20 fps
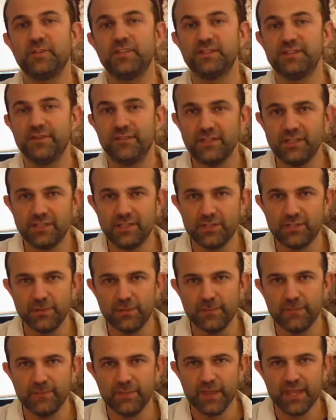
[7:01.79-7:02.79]
to 72.
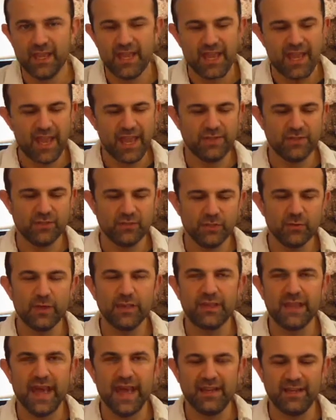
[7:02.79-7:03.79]
And in
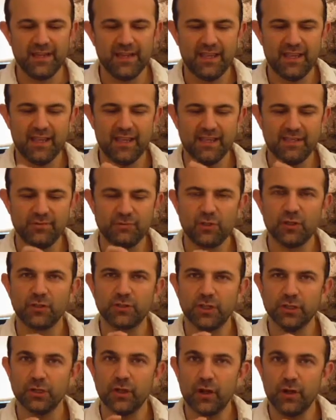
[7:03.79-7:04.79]
doing that, it
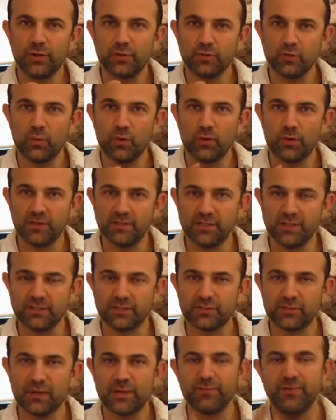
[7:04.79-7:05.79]
took the large words in the
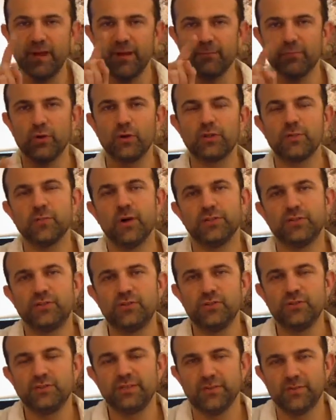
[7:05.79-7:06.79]
script and broke them onto
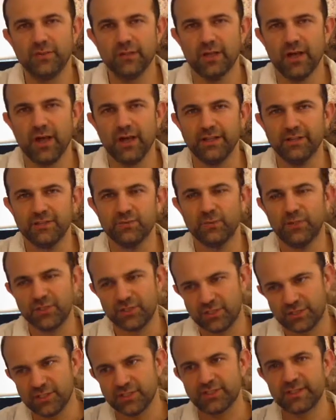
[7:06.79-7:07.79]
2 separate lines,
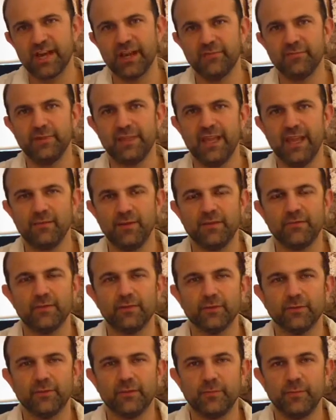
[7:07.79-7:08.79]
which just kind of became
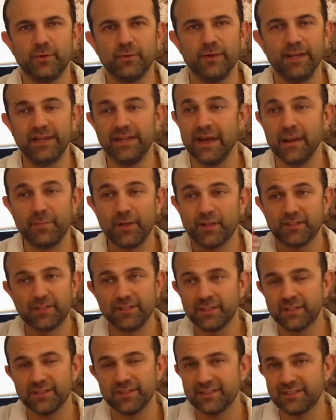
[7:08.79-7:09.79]
difficult for him to read. Not because
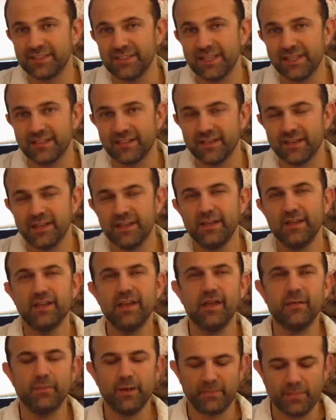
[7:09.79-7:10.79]
he couldn't see it,
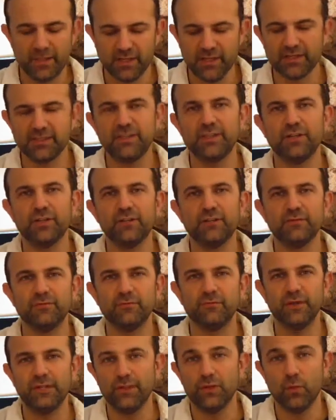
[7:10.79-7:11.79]
but because he couldn't
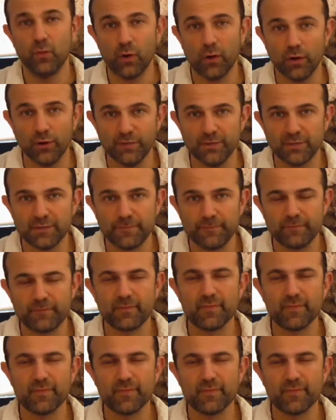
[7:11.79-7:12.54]
read the words.